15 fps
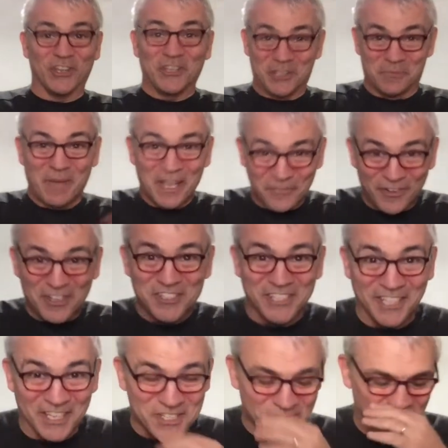you the MAGFAST
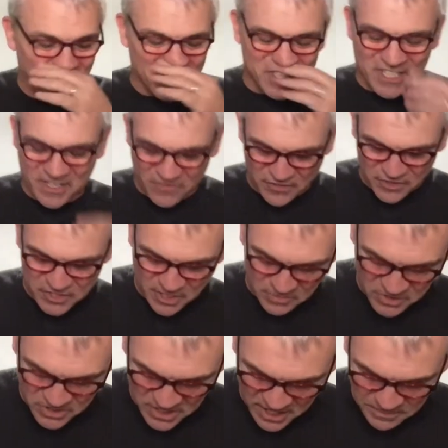connection for the first time
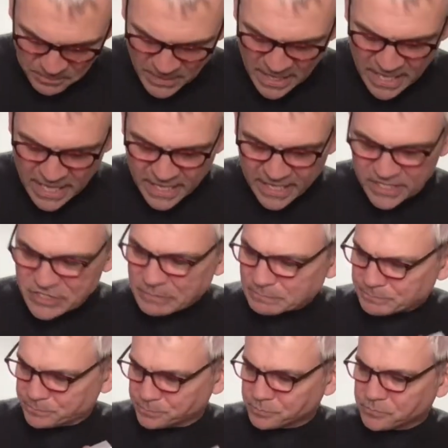just then, is
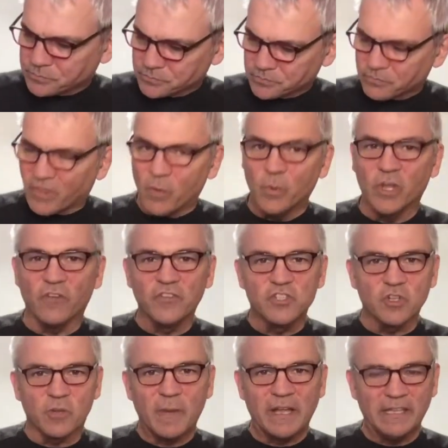we often talk
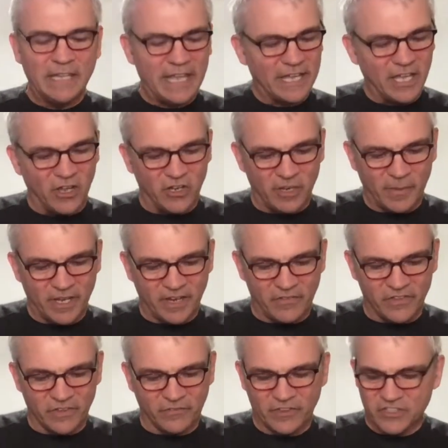about Lego and about
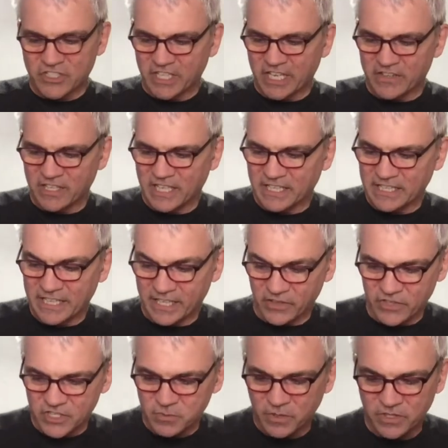everything fits together like Lego.
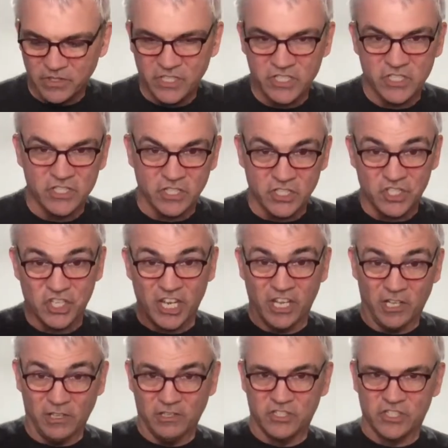This is a
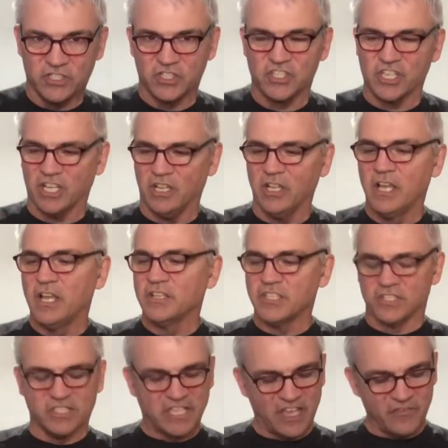shell, just a shell,
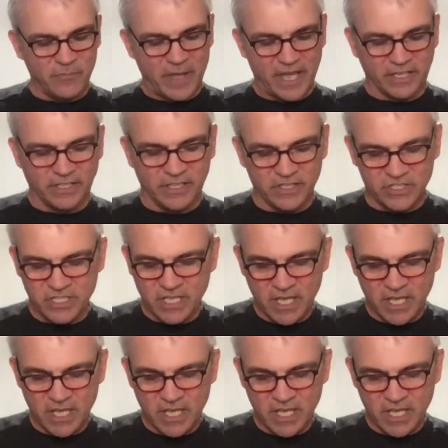doesn't have magnets.